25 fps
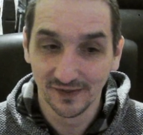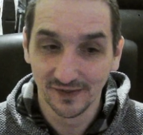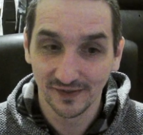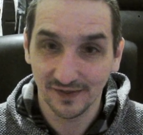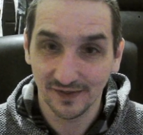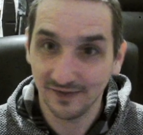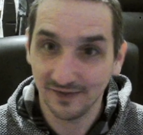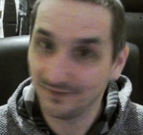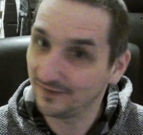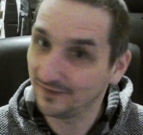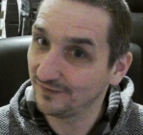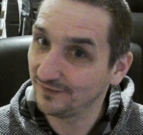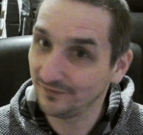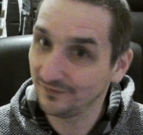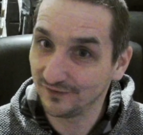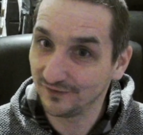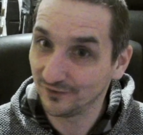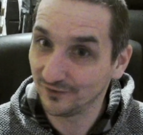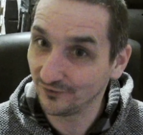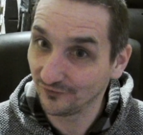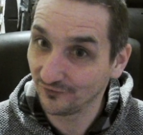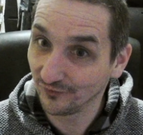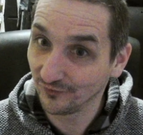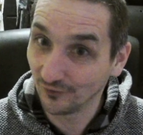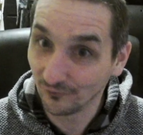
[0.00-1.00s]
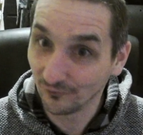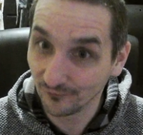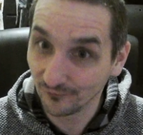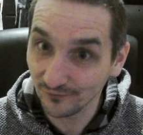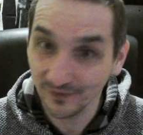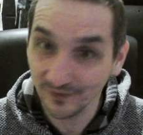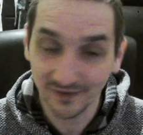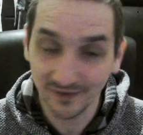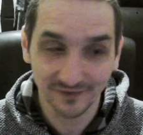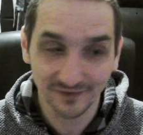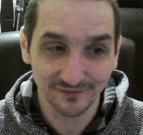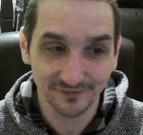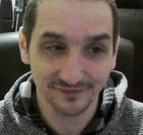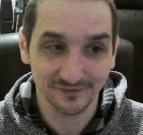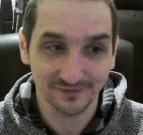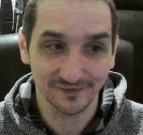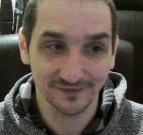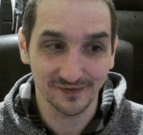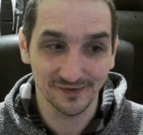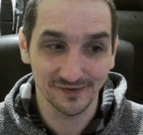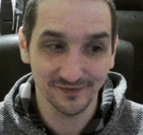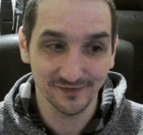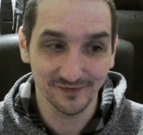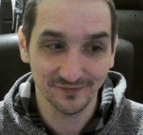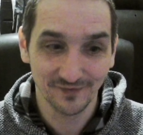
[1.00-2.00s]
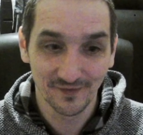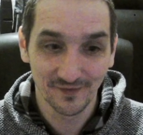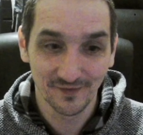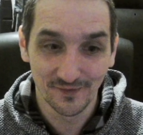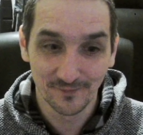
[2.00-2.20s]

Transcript: and then there is no fix, yes,